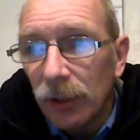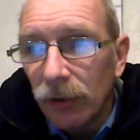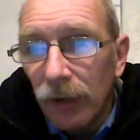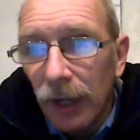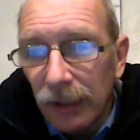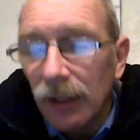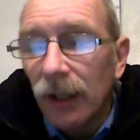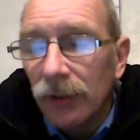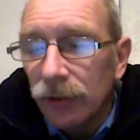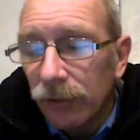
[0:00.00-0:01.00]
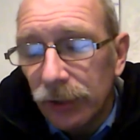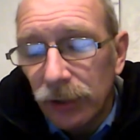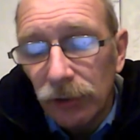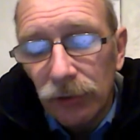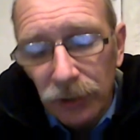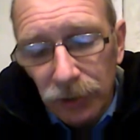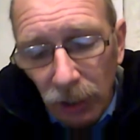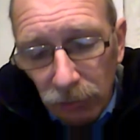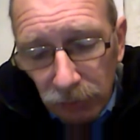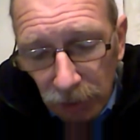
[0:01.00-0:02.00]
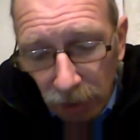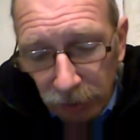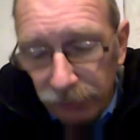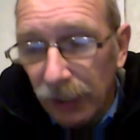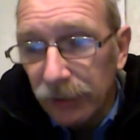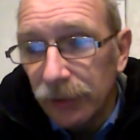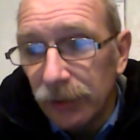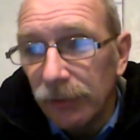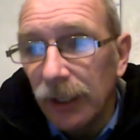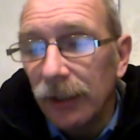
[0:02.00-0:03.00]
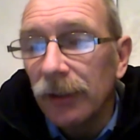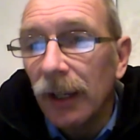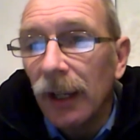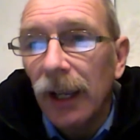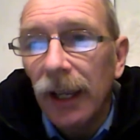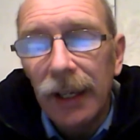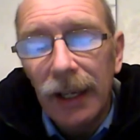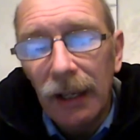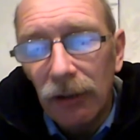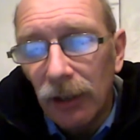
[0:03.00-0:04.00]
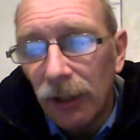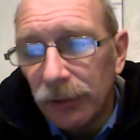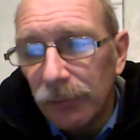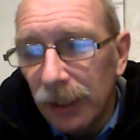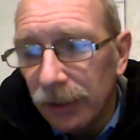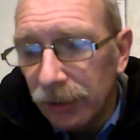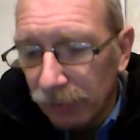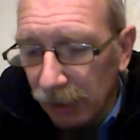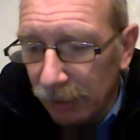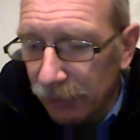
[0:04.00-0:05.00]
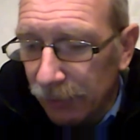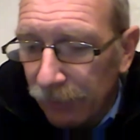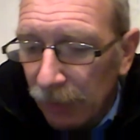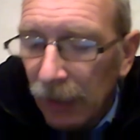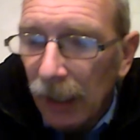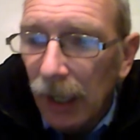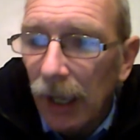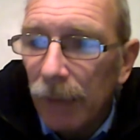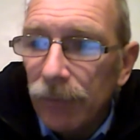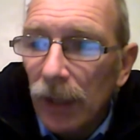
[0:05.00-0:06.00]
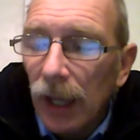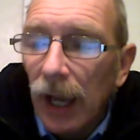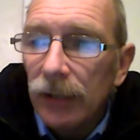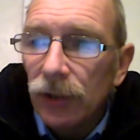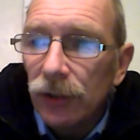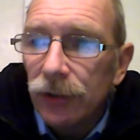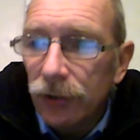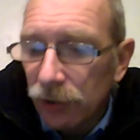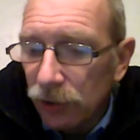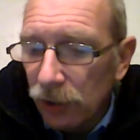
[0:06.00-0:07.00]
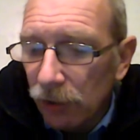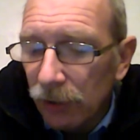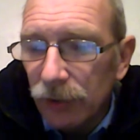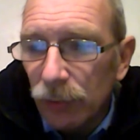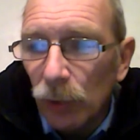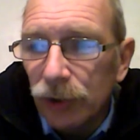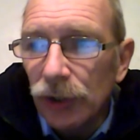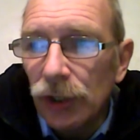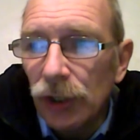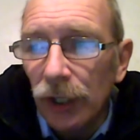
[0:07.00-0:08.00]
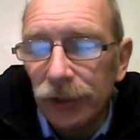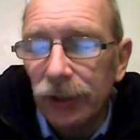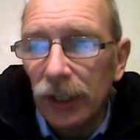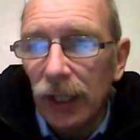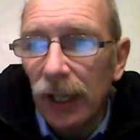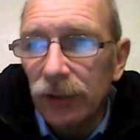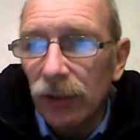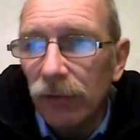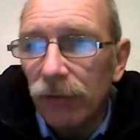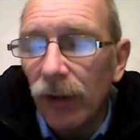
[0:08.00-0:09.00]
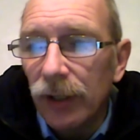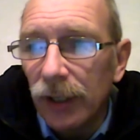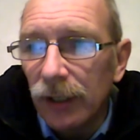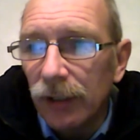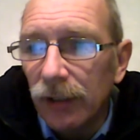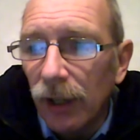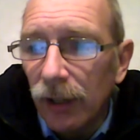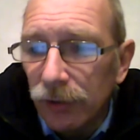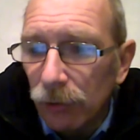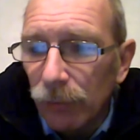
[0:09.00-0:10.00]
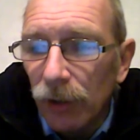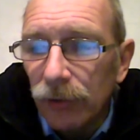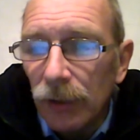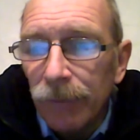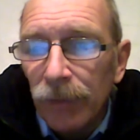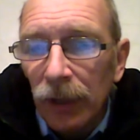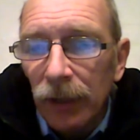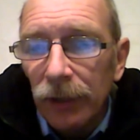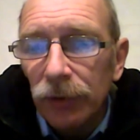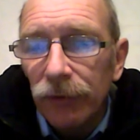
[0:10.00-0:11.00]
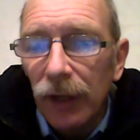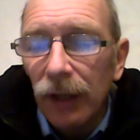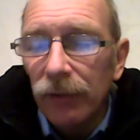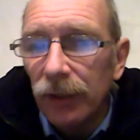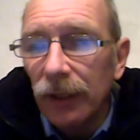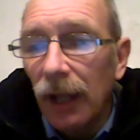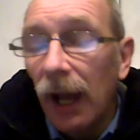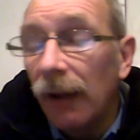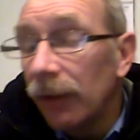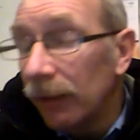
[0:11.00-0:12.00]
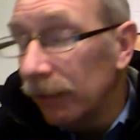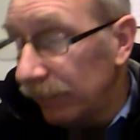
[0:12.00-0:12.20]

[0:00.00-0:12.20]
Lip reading: correct. soft tissue does only last thousands of years. It cannot last millions of years. And just to show that this wasn't just a case of finding it in dinosaur bones, this was found in other